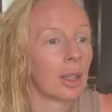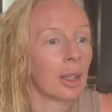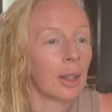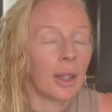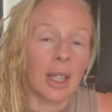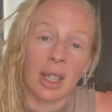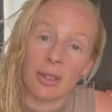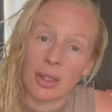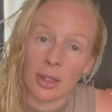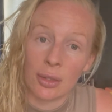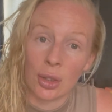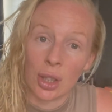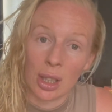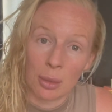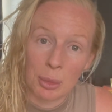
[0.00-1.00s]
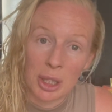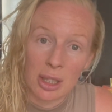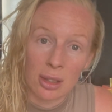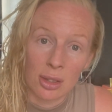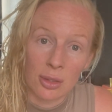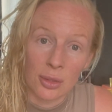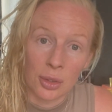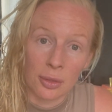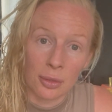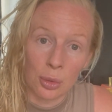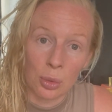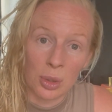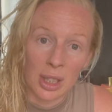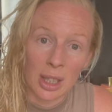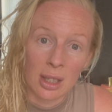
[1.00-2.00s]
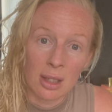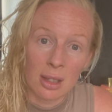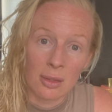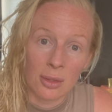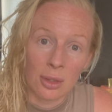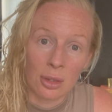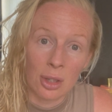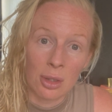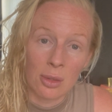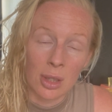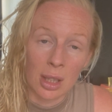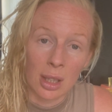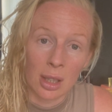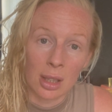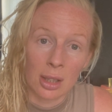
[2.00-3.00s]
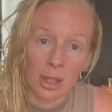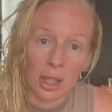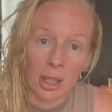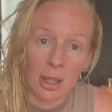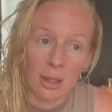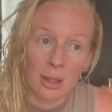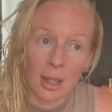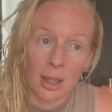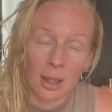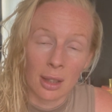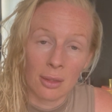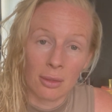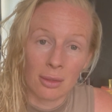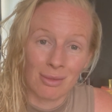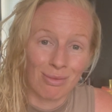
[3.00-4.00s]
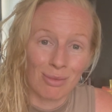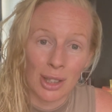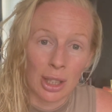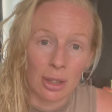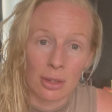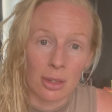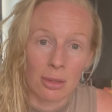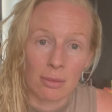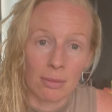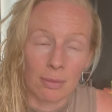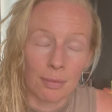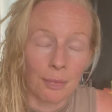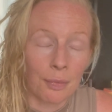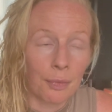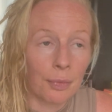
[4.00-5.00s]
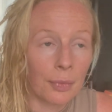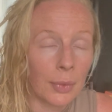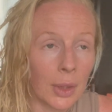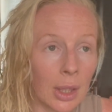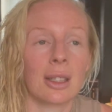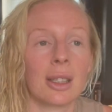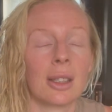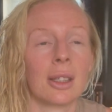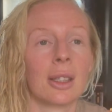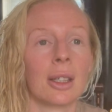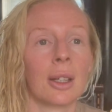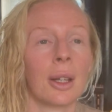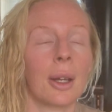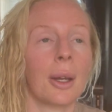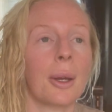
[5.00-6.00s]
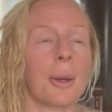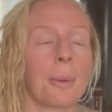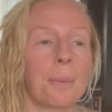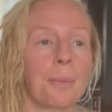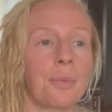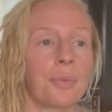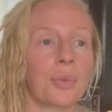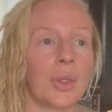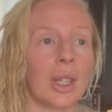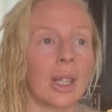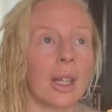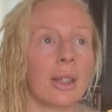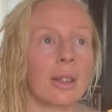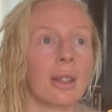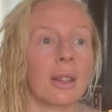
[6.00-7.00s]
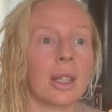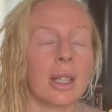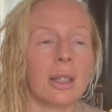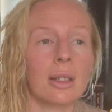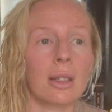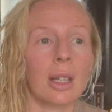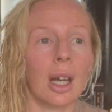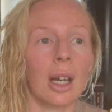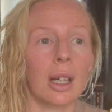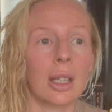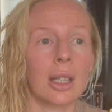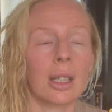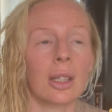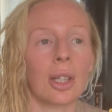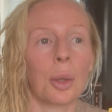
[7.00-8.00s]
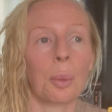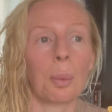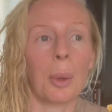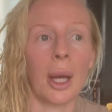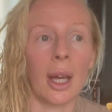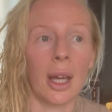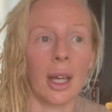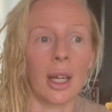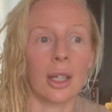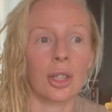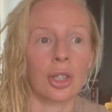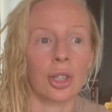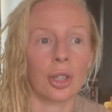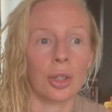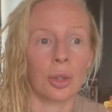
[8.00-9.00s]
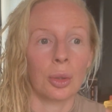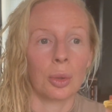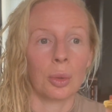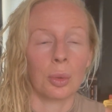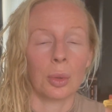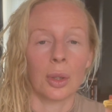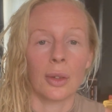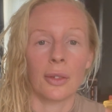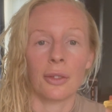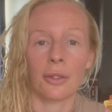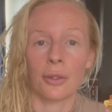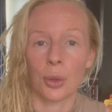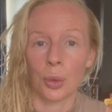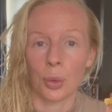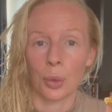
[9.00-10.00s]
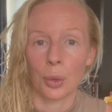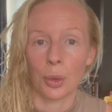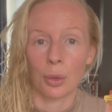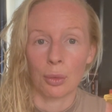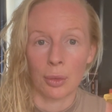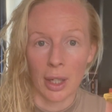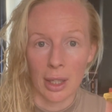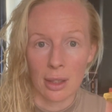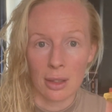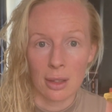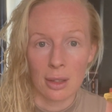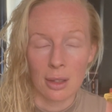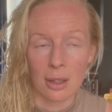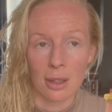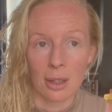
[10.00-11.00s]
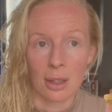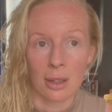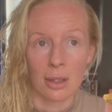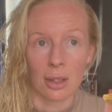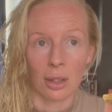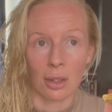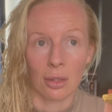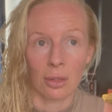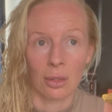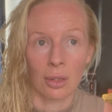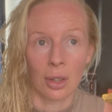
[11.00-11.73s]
That even if your Garmin says you've got 4 days, if you're using cheeky sat-nav, it doesn't. And the things that I can compare to for the race. So